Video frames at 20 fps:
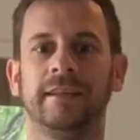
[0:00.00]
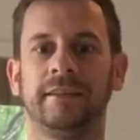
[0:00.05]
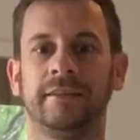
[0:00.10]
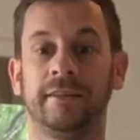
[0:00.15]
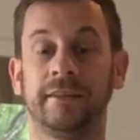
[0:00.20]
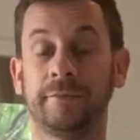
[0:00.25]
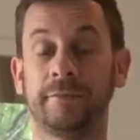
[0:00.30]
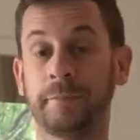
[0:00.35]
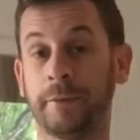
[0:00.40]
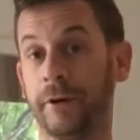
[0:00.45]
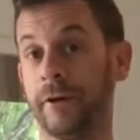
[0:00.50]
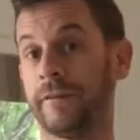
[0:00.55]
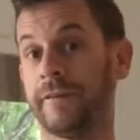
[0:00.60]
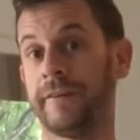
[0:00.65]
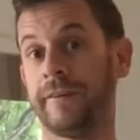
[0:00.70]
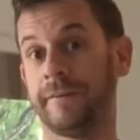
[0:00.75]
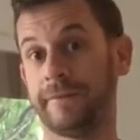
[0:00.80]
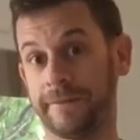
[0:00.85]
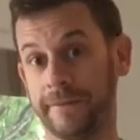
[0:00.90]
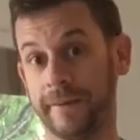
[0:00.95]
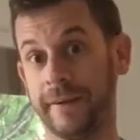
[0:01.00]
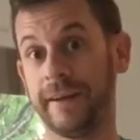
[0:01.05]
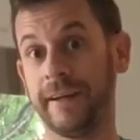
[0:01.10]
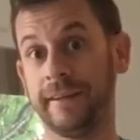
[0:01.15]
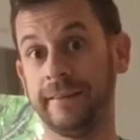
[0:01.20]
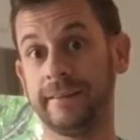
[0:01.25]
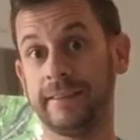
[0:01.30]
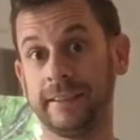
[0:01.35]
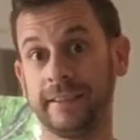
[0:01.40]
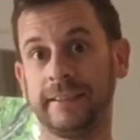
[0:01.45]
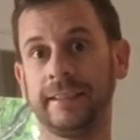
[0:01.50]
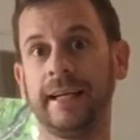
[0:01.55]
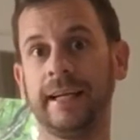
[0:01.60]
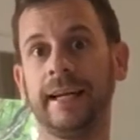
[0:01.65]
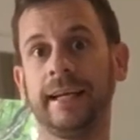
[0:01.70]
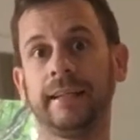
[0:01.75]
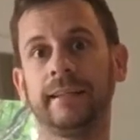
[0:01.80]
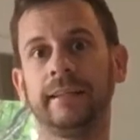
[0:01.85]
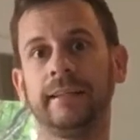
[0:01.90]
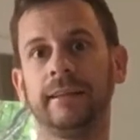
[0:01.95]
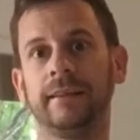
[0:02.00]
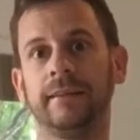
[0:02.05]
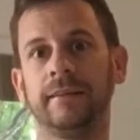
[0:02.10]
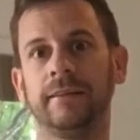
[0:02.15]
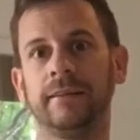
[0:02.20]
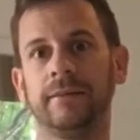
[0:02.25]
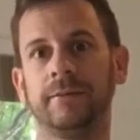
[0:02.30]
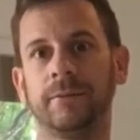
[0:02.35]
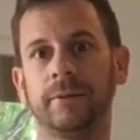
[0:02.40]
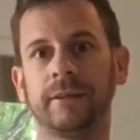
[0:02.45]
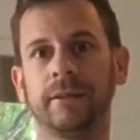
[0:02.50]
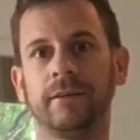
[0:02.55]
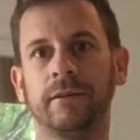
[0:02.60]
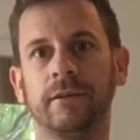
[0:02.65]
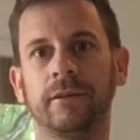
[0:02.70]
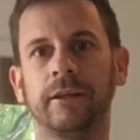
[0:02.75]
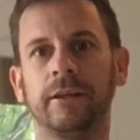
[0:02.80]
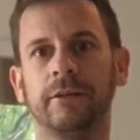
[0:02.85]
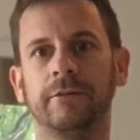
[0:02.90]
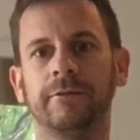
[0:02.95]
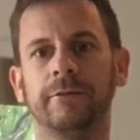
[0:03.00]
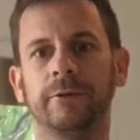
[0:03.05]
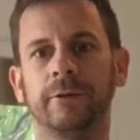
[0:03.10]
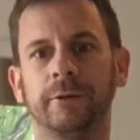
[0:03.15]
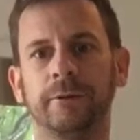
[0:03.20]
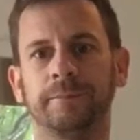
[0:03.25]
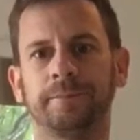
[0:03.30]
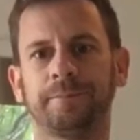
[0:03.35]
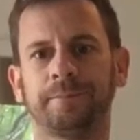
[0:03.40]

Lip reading: this person finds exactly what they're looking for.